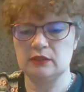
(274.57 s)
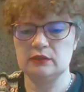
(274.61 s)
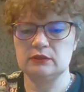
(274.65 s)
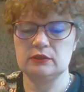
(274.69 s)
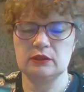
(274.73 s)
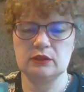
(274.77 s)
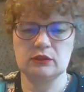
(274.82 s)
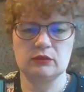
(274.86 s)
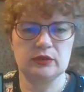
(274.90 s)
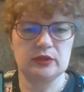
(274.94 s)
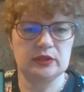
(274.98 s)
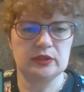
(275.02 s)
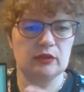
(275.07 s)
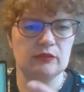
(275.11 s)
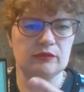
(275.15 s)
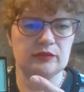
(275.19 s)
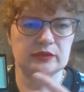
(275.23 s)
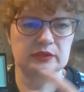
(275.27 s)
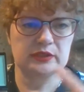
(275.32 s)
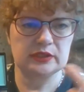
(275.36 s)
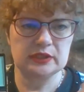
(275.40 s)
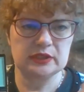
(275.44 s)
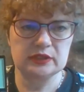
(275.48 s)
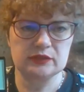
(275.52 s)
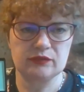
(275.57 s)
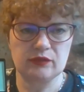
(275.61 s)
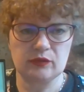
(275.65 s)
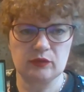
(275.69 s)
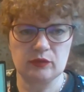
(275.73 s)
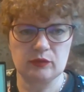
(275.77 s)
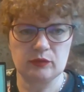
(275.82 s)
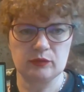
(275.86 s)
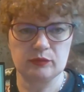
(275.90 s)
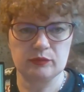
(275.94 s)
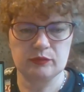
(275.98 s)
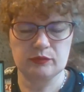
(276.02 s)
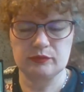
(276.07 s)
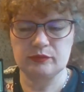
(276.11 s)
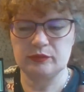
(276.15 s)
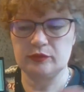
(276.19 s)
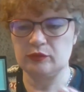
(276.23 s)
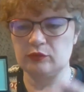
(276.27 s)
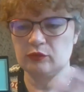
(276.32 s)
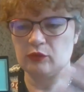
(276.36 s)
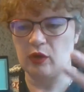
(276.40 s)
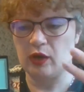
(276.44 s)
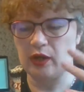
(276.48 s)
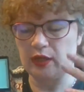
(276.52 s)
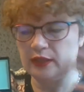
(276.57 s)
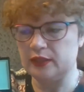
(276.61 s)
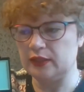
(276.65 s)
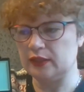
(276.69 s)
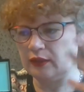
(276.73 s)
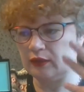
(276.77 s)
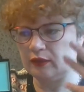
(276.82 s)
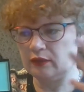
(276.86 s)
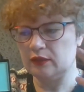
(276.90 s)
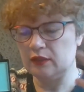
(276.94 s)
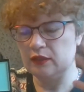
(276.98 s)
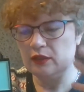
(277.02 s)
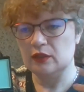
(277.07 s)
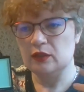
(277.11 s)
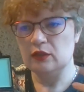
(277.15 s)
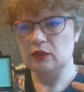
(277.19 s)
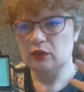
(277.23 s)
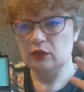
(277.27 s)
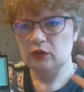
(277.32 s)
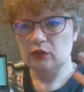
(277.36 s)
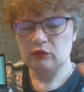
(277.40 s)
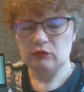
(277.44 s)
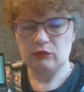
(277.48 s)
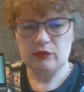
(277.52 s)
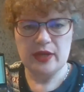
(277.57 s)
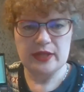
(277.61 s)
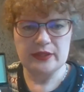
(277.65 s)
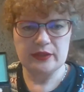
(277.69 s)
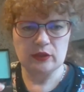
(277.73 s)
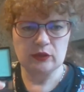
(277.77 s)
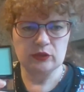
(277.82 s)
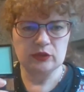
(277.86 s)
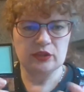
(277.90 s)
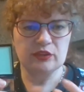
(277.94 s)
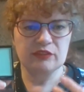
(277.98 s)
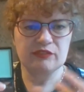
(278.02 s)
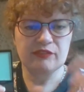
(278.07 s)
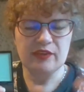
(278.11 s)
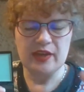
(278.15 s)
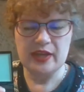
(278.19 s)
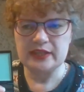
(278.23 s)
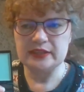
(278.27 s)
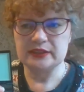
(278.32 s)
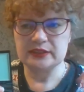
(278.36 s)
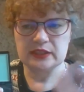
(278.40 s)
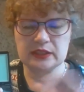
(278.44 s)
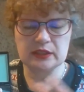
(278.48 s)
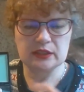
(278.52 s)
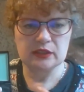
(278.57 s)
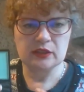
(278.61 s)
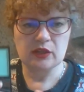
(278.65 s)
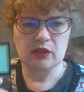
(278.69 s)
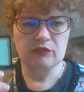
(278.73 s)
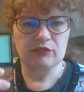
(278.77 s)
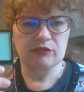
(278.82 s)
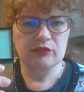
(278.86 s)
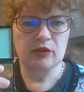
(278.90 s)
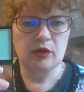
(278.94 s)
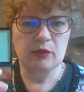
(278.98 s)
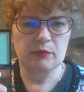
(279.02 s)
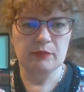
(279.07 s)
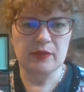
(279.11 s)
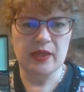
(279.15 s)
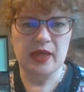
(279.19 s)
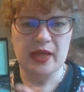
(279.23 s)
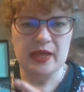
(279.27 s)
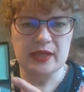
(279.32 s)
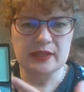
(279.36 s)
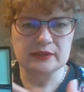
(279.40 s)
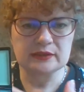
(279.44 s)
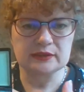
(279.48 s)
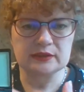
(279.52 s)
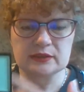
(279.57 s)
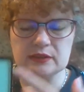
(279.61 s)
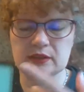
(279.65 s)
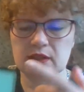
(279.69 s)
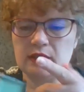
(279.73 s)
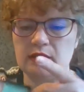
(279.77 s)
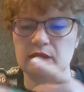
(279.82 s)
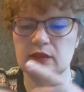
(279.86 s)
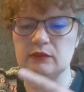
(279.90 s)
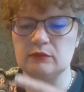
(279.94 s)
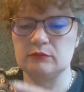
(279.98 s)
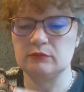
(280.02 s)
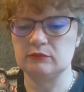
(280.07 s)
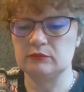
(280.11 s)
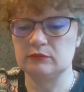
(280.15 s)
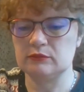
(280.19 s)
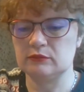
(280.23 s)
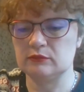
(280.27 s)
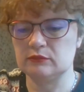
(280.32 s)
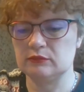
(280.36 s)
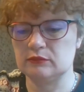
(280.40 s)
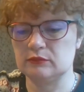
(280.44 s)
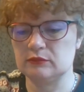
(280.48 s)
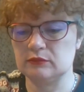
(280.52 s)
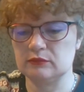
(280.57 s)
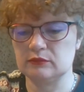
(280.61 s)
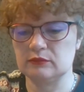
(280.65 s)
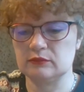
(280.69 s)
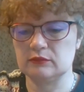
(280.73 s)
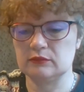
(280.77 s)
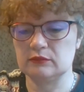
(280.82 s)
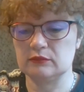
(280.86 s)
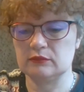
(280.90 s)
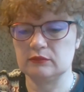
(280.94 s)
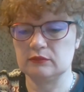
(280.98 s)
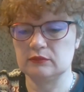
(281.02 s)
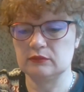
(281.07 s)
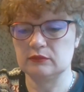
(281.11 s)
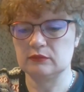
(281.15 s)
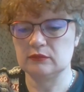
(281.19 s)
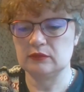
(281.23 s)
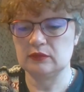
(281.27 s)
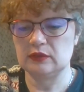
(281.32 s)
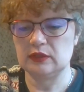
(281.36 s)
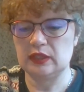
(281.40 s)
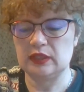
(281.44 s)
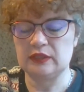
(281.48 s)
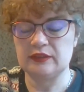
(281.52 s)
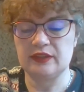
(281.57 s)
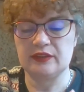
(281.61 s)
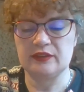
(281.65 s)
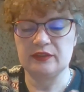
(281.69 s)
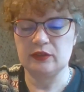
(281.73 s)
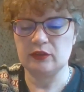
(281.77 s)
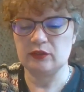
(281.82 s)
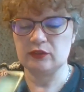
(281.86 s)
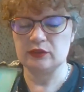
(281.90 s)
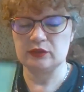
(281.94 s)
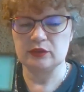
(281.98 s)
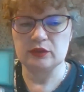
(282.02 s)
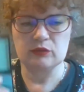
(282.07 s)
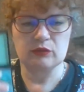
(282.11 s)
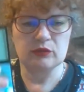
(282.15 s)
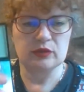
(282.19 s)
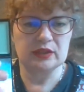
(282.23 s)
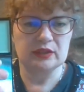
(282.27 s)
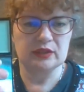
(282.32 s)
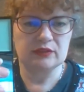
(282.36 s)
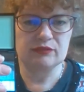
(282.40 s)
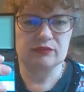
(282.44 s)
The green obviously is for if you've got any red on your face, it'll cover up that. And then the others are really